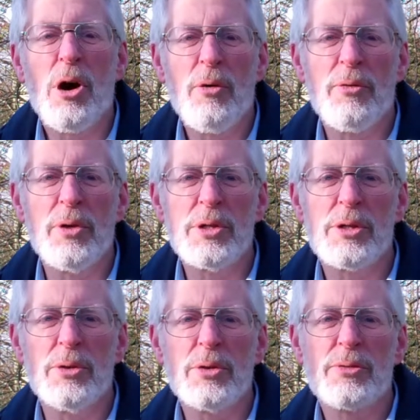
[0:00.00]
offer it
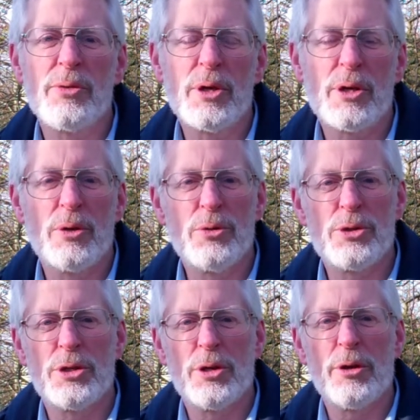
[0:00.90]
to us for
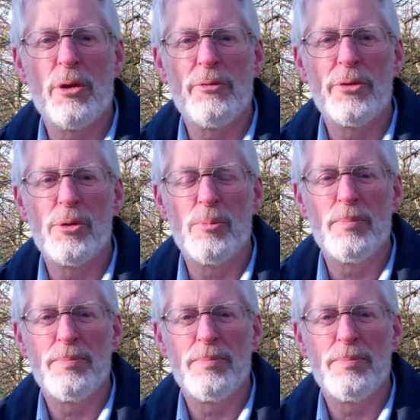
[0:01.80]
inclusion in our film.